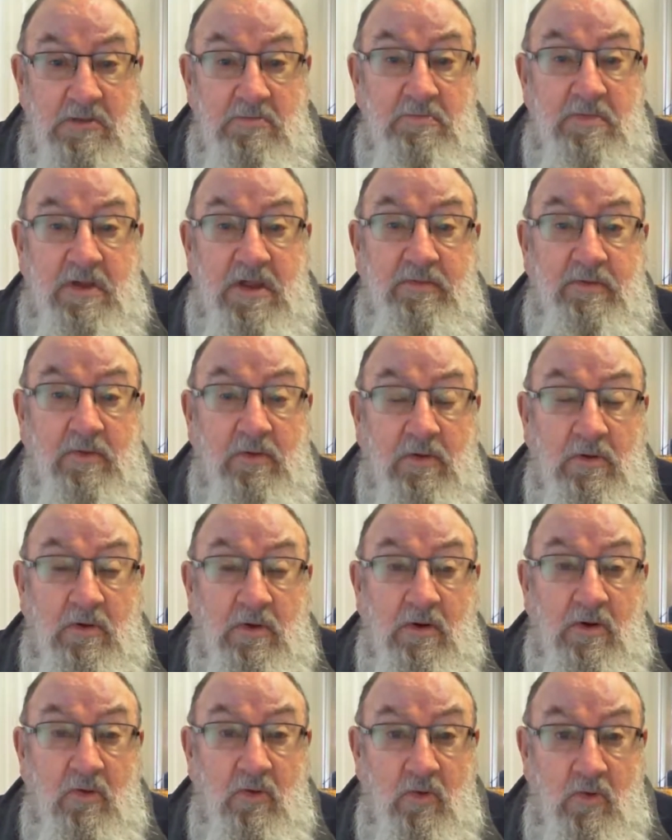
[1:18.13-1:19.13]
people
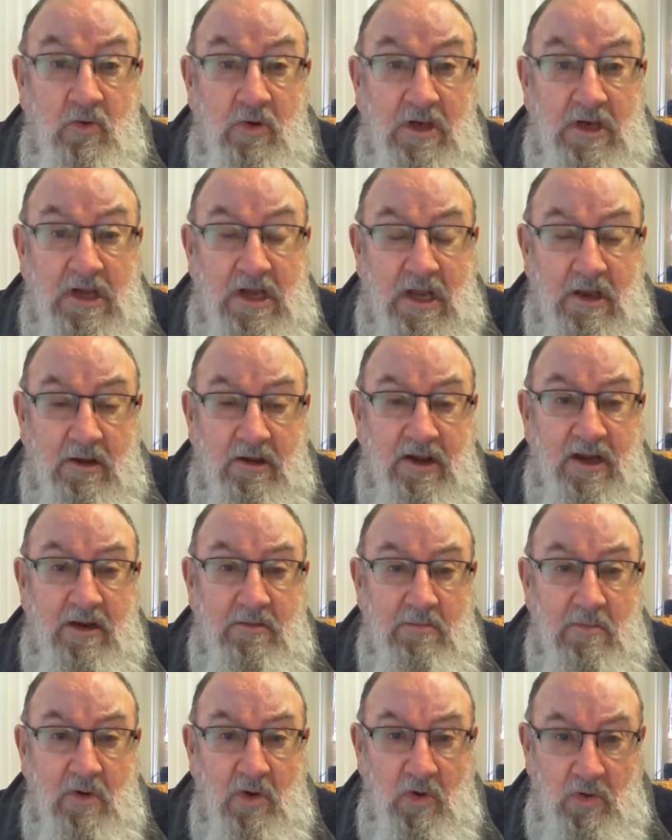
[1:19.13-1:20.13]
really know how to
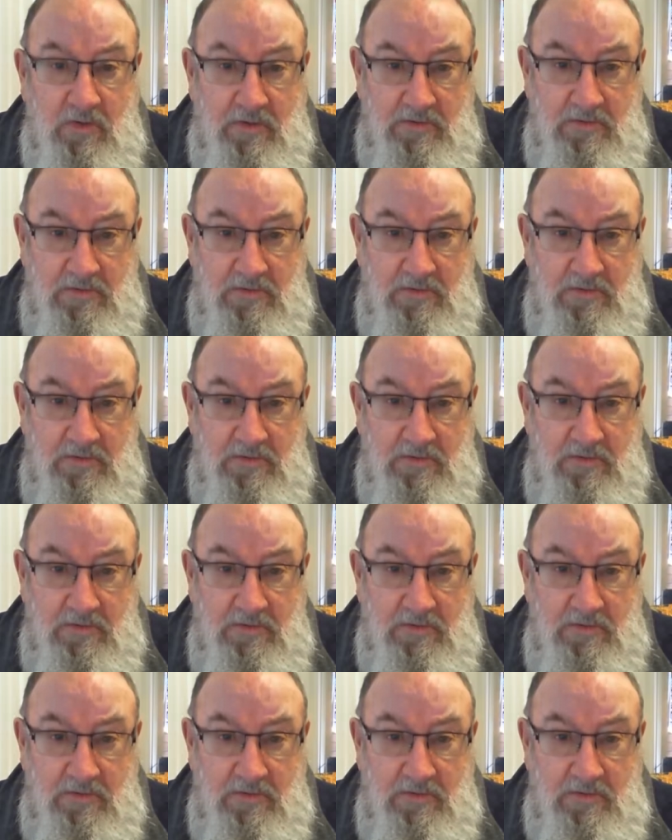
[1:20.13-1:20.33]
mourn.